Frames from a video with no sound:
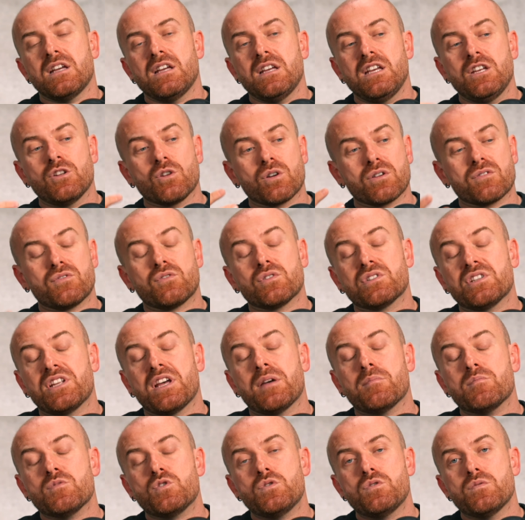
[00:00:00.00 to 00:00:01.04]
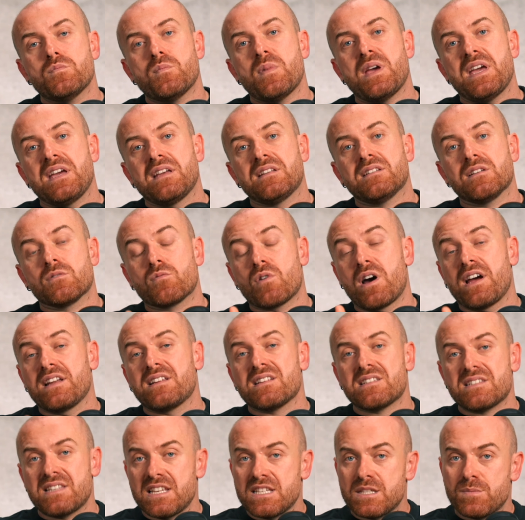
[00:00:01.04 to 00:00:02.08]
in order for them to make the right
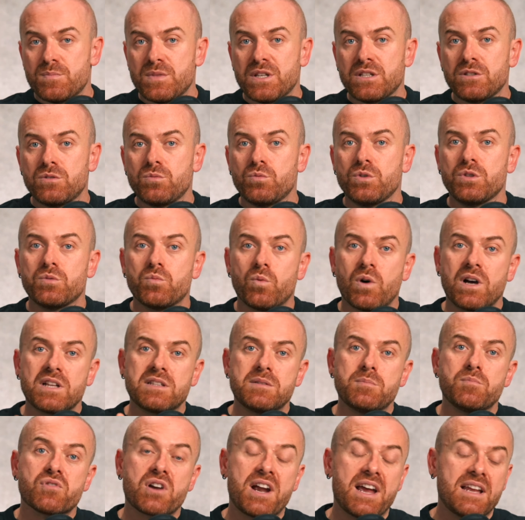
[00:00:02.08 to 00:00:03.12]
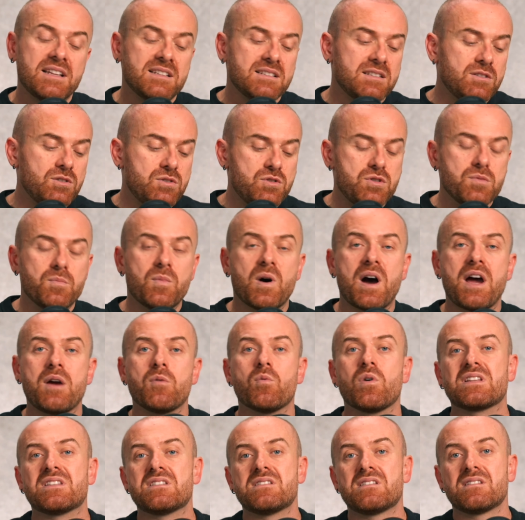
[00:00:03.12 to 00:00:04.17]
assessment with what brand to buy,
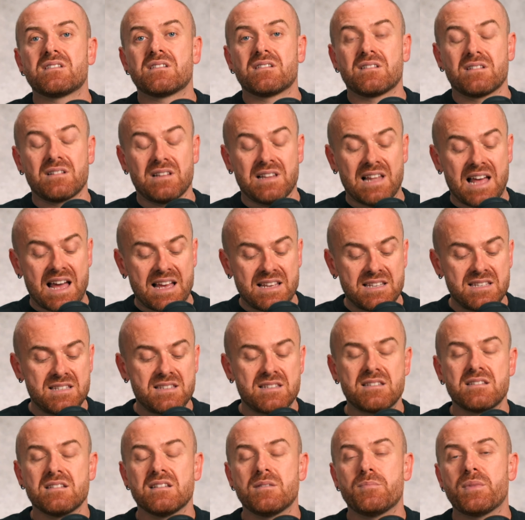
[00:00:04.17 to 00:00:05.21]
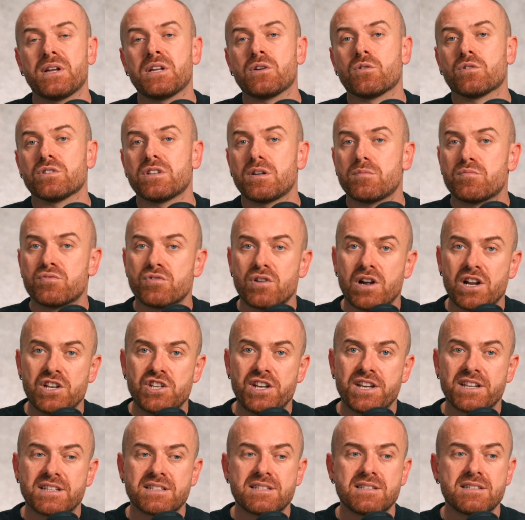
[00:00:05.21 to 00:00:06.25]
what class, depending on their
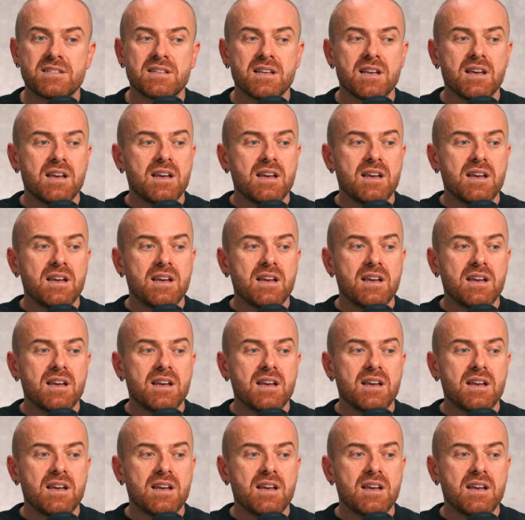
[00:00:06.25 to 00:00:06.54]
projects.